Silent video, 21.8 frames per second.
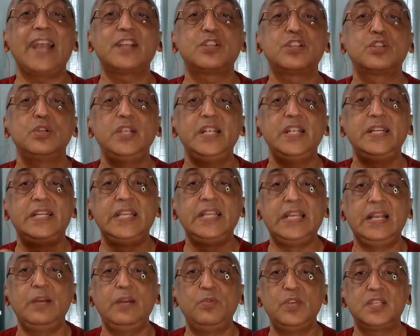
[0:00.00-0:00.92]
actually
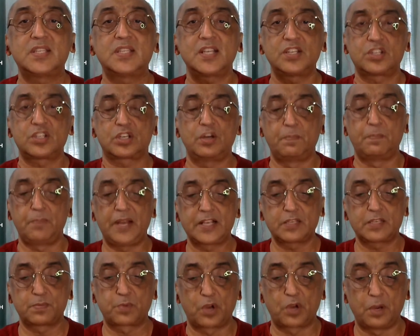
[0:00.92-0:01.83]
deal with such
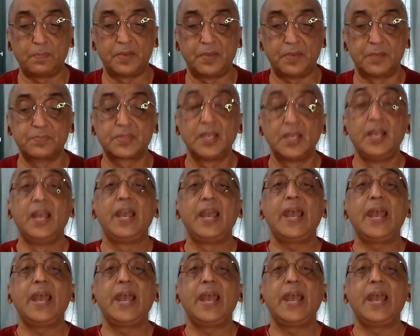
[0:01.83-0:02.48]
complex problems?